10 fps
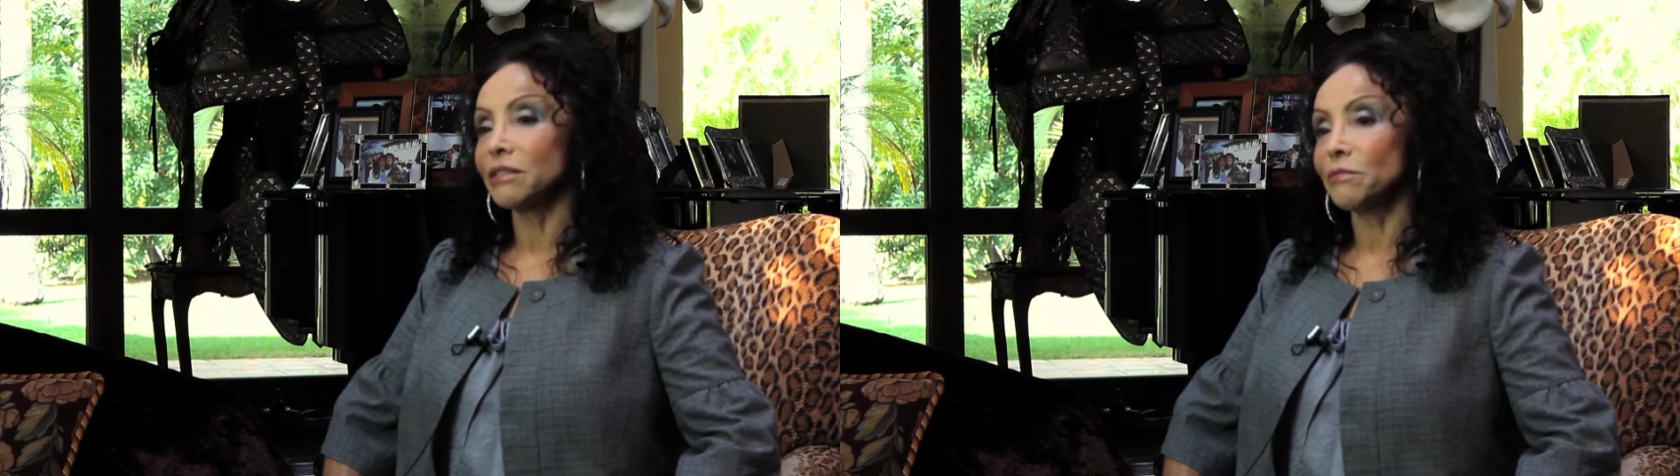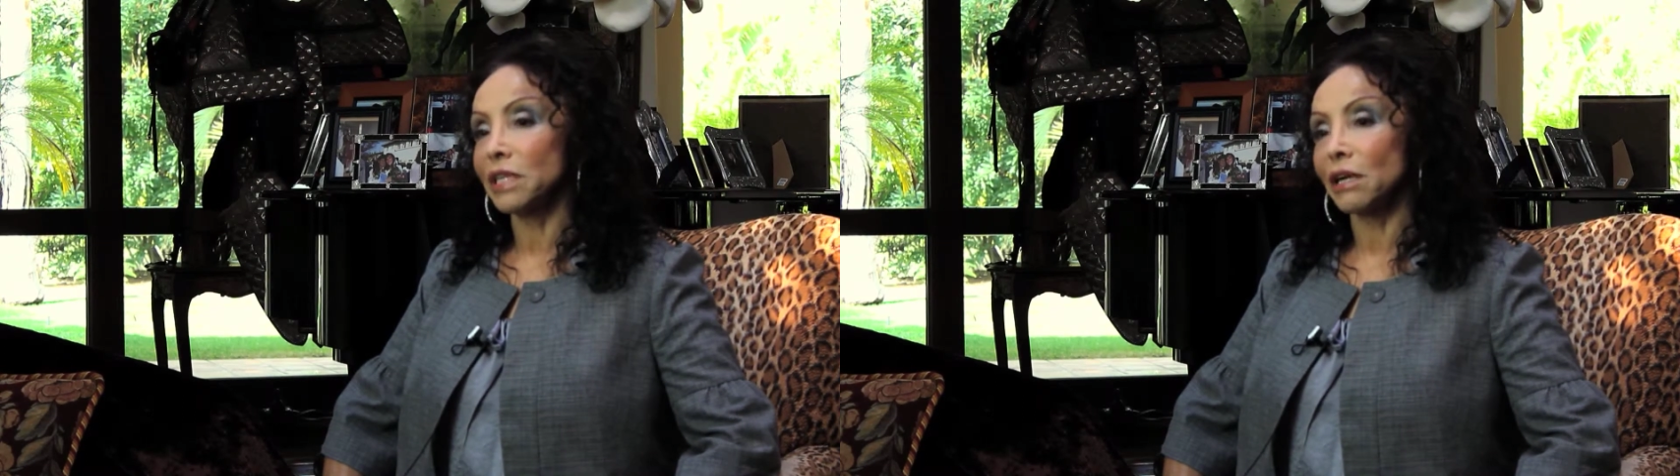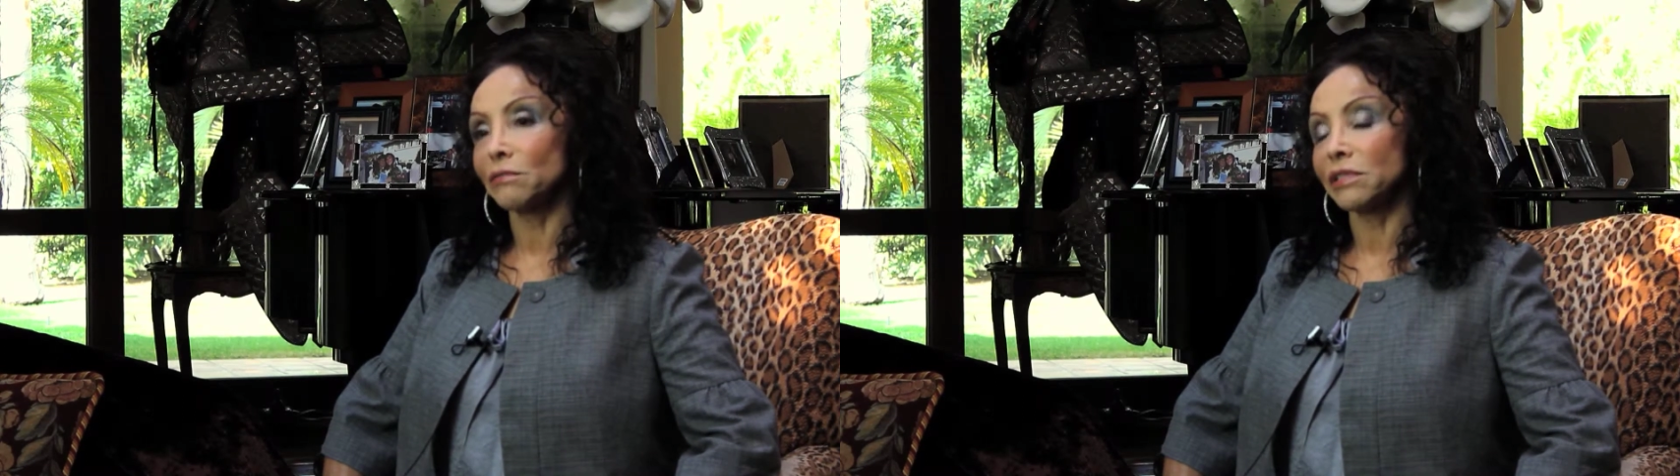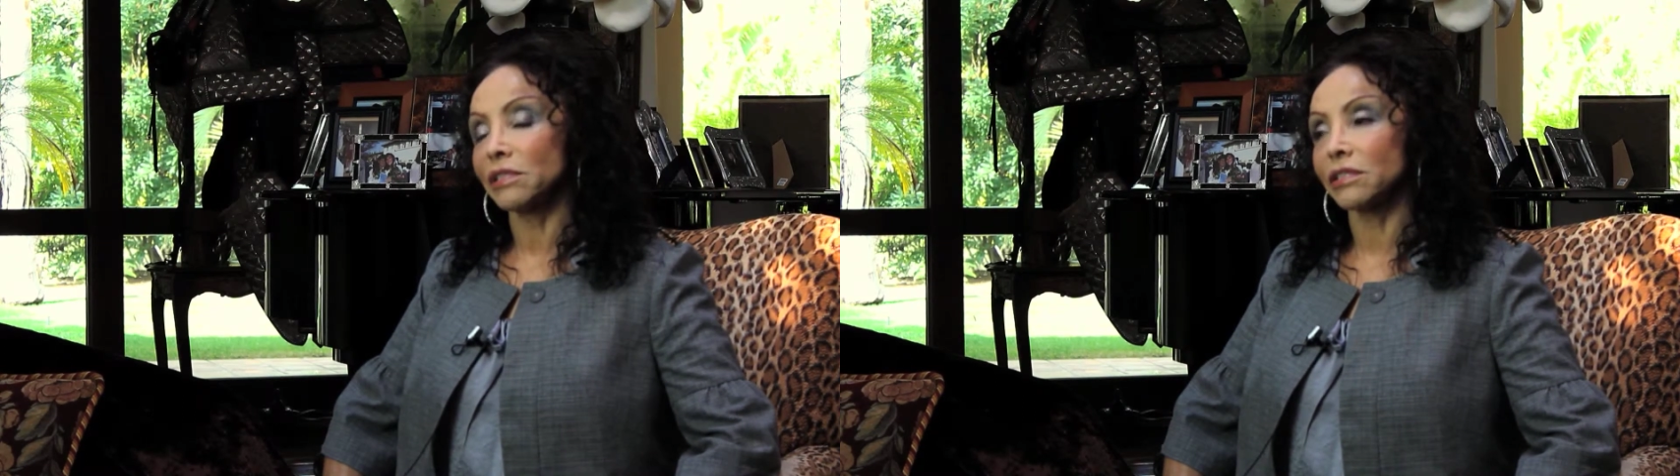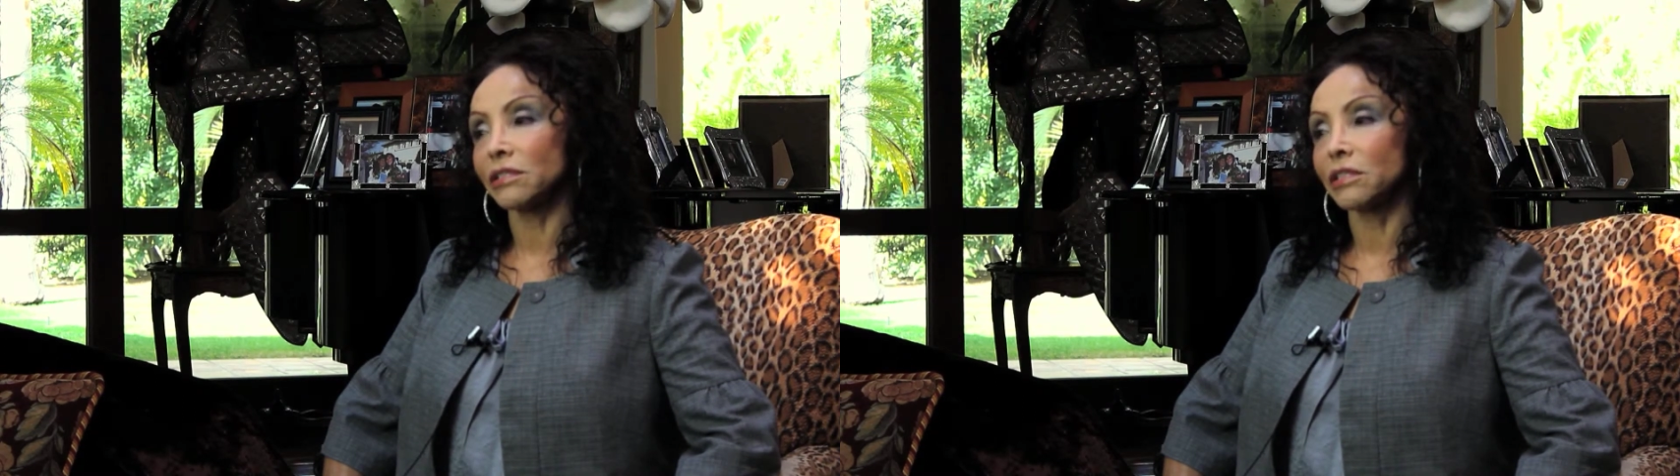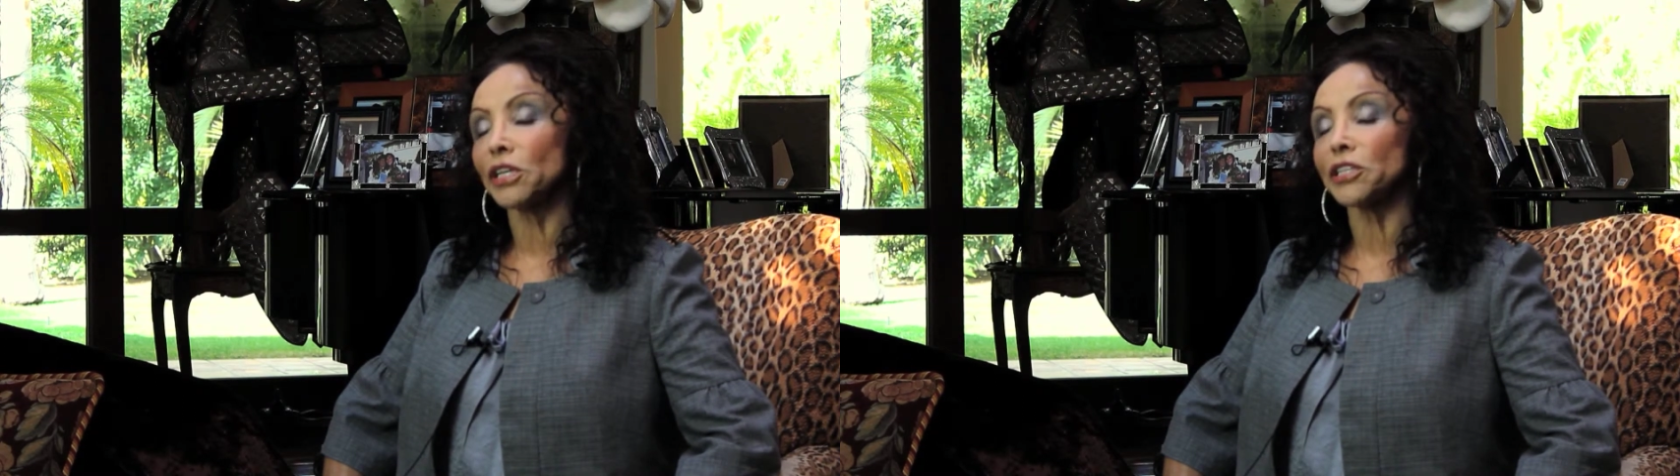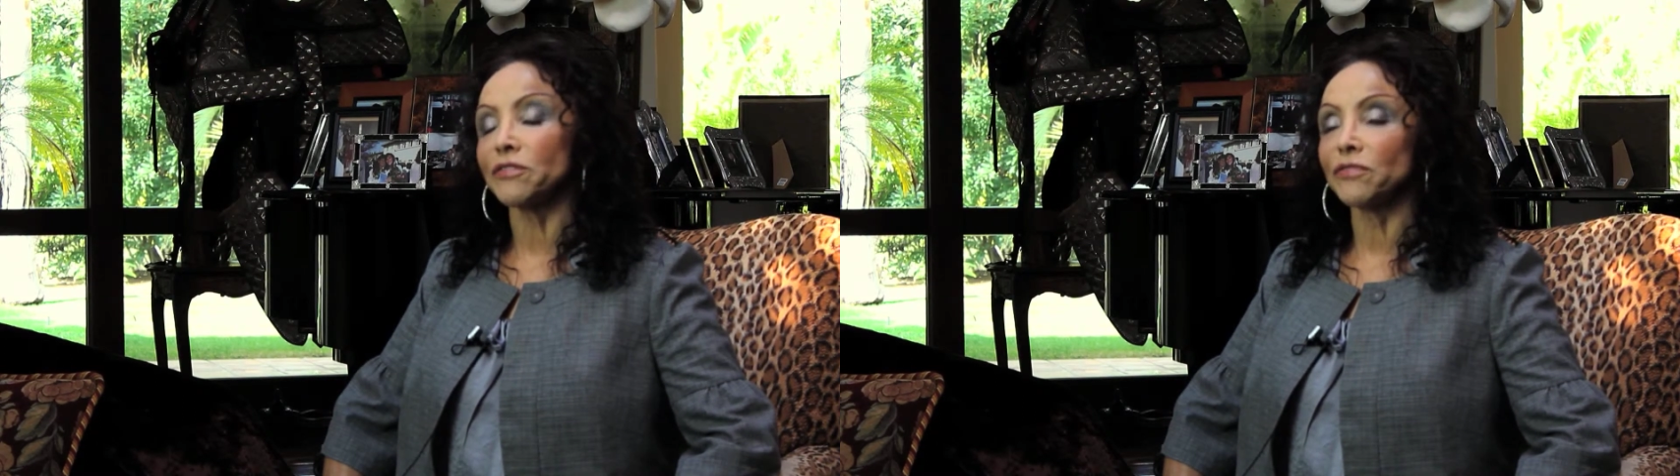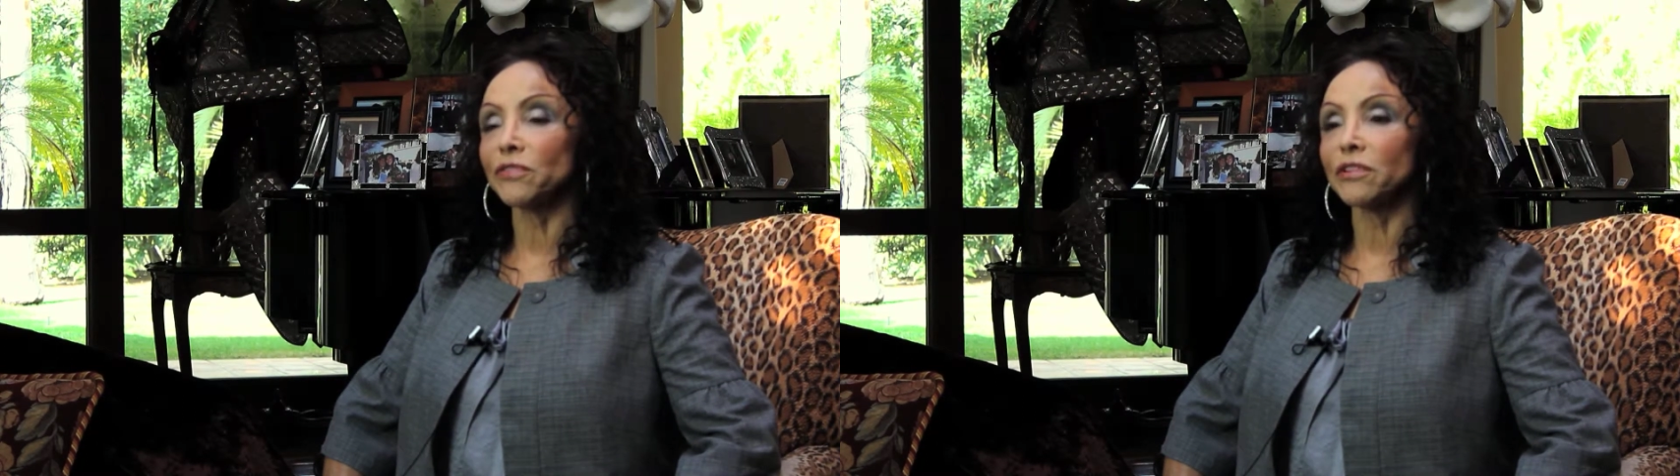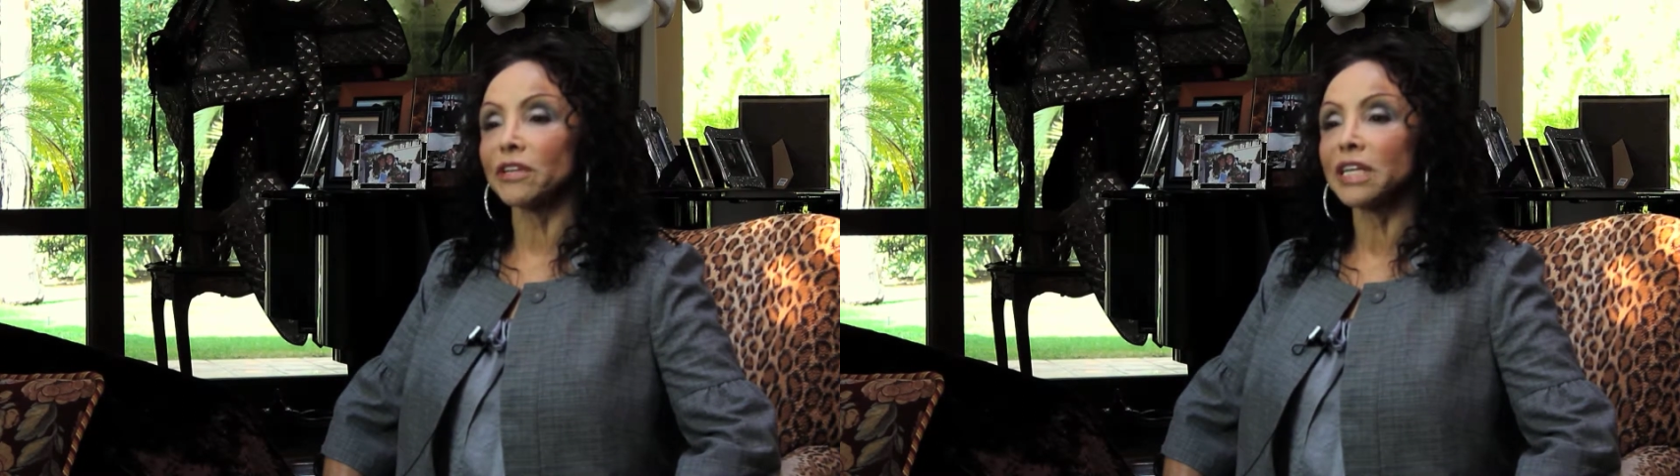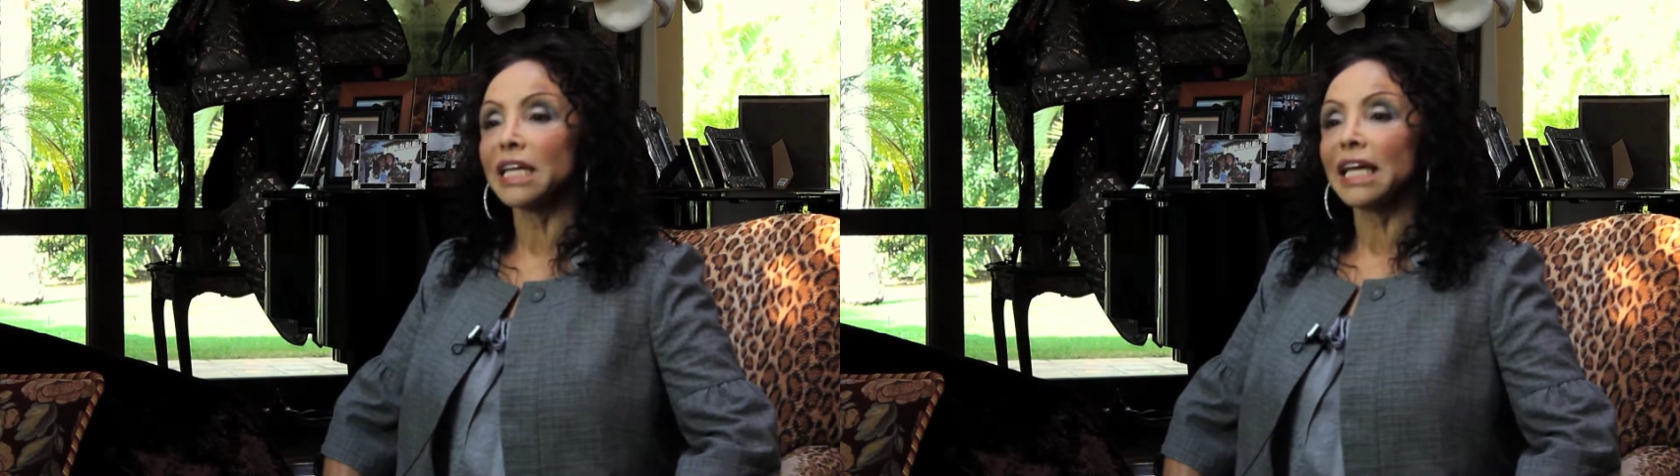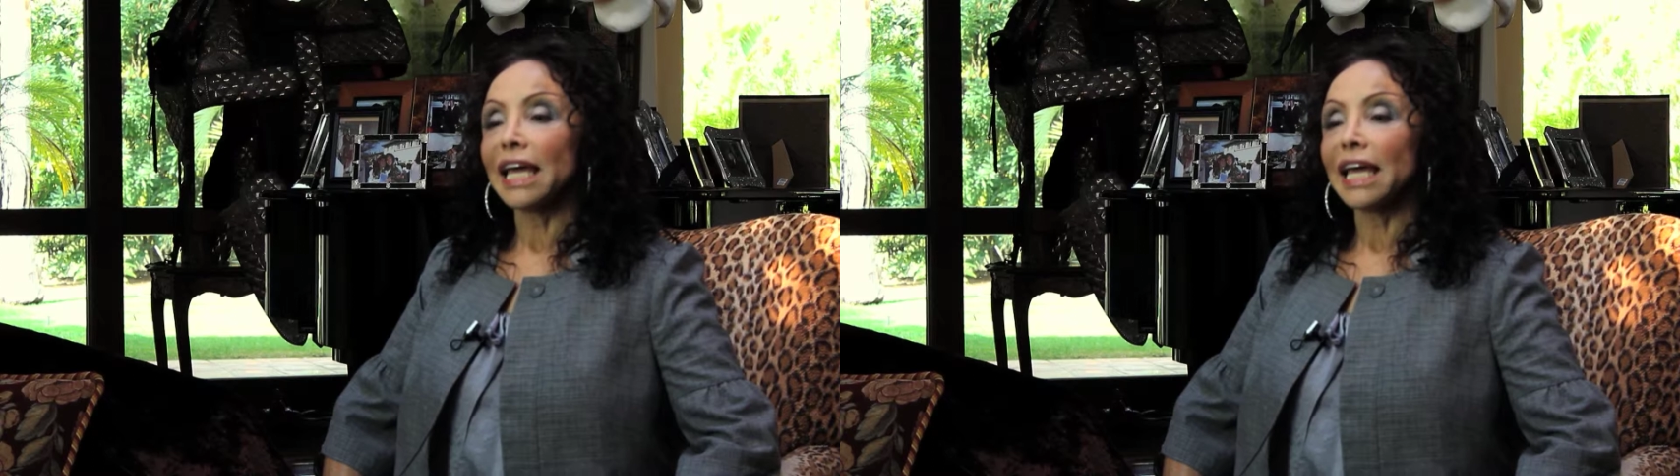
what I was looking for,